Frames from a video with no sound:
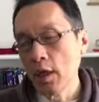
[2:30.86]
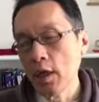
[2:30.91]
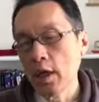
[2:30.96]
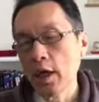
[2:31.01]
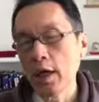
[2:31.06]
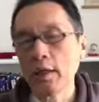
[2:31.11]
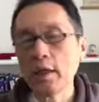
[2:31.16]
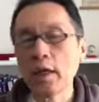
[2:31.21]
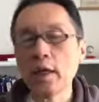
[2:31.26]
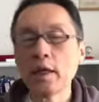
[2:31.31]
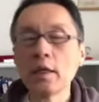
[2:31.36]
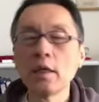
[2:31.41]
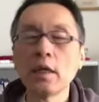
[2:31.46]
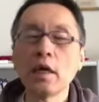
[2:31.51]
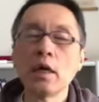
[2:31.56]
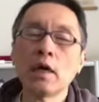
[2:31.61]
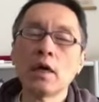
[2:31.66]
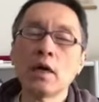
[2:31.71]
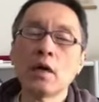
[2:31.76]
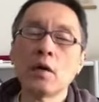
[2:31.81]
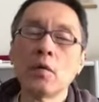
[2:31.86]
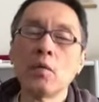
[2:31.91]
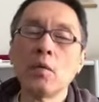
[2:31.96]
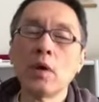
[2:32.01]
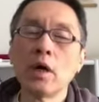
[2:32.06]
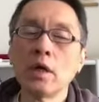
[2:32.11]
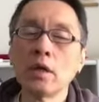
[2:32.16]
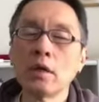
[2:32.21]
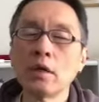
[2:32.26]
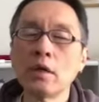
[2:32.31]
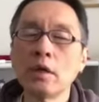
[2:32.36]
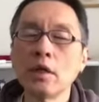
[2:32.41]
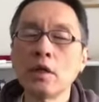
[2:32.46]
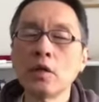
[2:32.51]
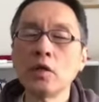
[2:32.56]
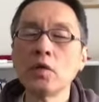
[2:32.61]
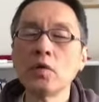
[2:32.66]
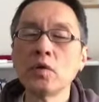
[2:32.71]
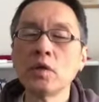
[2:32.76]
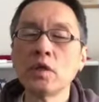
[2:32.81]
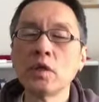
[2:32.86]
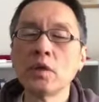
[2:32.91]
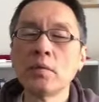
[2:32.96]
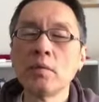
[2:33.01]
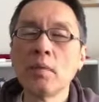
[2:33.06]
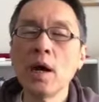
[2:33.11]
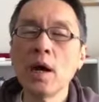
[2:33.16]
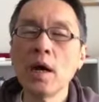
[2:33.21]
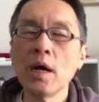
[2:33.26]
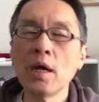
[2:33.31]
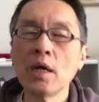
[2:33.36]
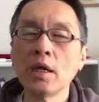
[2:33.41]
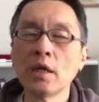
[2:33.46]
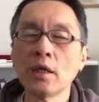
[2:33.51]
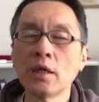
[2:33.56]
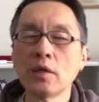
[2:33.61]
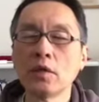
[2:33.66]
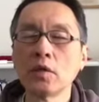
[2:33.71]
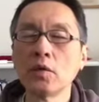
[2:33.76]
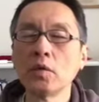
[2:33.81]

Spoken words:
And then one using mind